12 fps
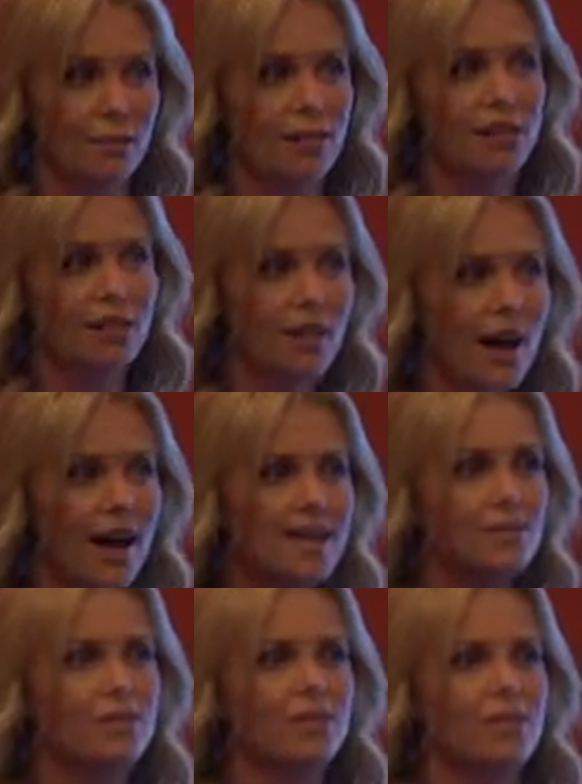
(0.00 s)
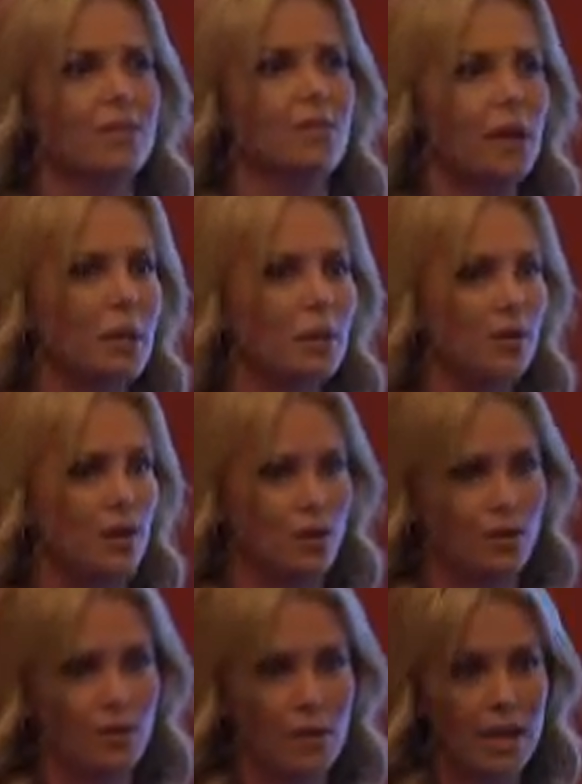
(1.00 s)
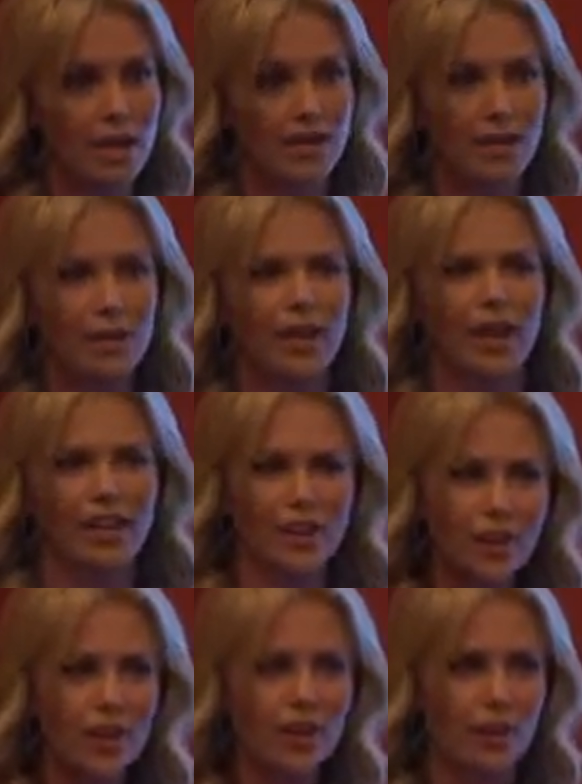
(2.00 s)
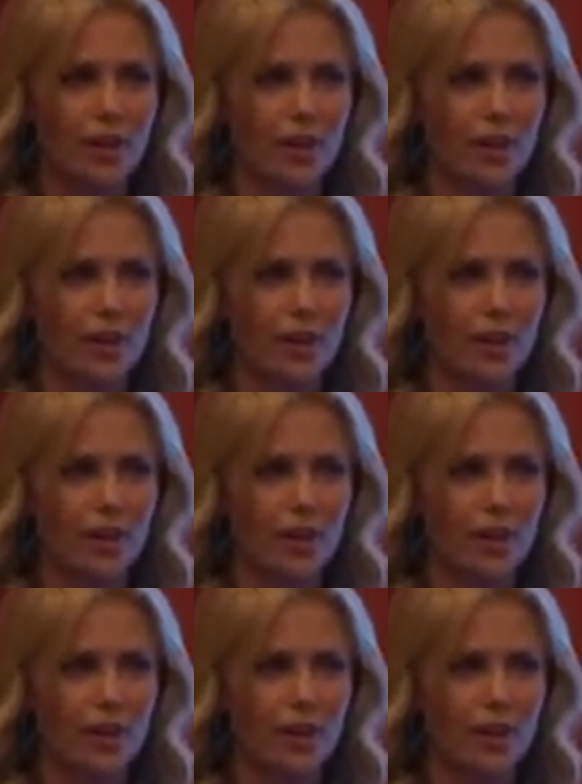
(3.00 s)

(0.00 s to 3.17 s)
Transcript: really lies within the people that you meet who carry you